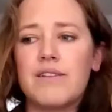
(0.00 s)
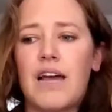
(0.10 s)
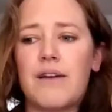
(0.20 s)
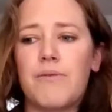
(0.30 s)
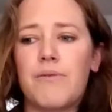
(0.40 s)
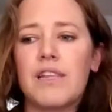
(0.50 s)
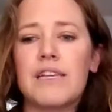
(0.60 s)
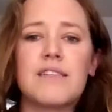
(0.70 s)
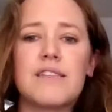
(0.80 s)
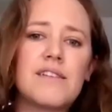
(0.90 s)
is I would
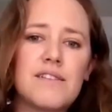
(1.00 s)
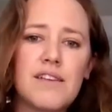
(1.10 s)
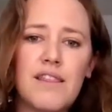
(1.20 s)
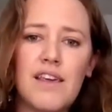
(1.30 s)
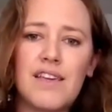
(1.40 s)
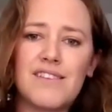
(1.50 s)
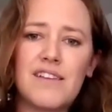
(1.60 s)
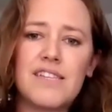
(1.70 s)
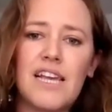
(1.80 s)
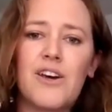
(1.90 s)
listen to things
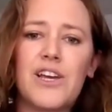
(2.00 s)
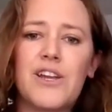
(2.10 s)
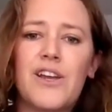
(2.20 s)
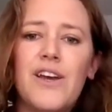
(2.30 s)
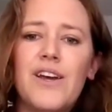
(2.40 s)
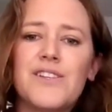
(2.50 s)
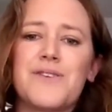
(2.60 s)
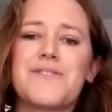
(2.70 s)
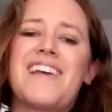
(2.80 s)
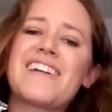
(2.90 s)
because I could.
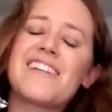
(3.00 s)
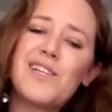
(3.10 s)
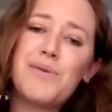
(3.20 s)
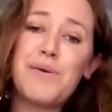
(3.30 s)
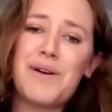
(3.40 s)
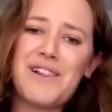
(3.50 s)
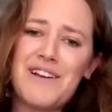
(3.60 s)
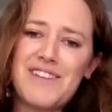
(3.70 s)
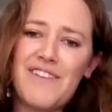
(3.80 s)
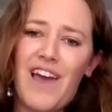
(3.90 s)
So technically we weren't
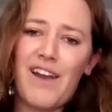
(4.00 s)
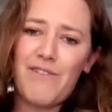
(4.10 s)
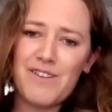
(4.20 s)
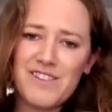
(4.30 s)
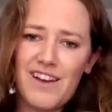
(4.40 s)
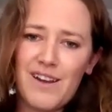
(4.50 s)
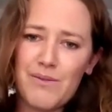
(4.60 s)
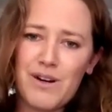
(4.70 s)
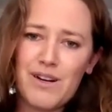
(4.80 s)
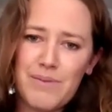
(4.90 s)
allowed to have headphones on at
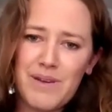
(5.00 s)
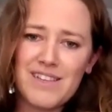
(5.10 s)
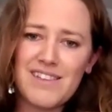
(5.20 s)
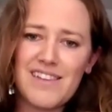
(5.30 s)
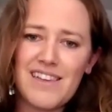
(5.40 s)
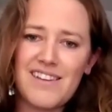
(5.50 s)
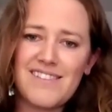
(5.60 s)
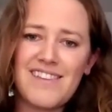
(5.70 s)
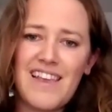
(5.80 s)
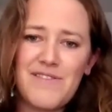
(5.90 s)
work because it's like mm-hmm. a
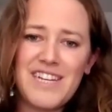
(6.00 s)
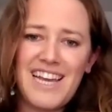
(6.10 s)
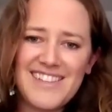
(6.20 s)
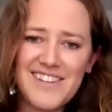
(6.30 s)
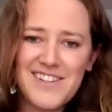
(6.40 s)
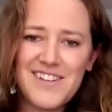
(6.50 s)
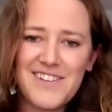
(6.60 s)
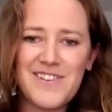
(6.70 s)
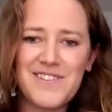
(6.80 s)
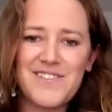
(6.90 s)
safety hazard
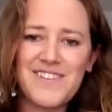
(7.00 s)
if you're,